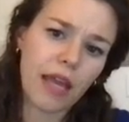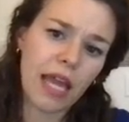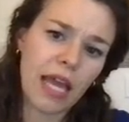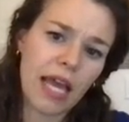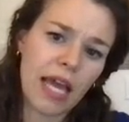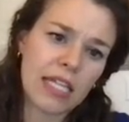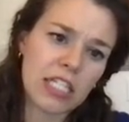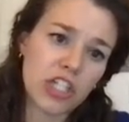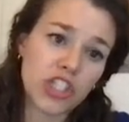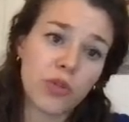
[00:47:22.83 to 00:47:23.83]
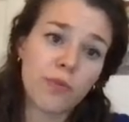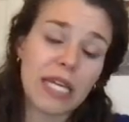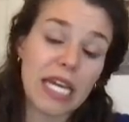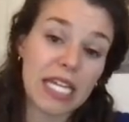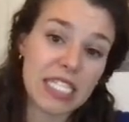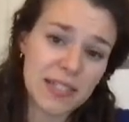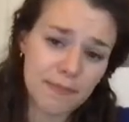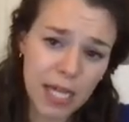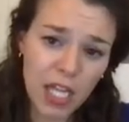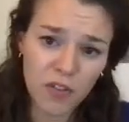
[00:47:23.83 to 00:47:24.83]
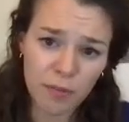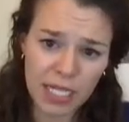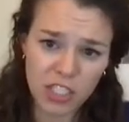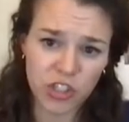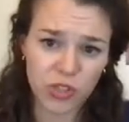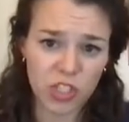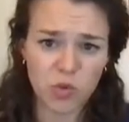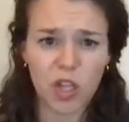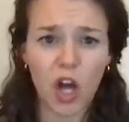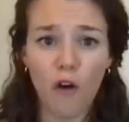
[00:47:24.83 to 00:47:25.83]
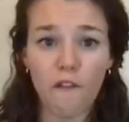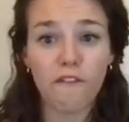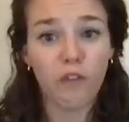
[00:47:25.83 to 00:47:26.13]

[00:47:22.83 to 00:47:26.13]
and she will be expelled from Massachusetts with all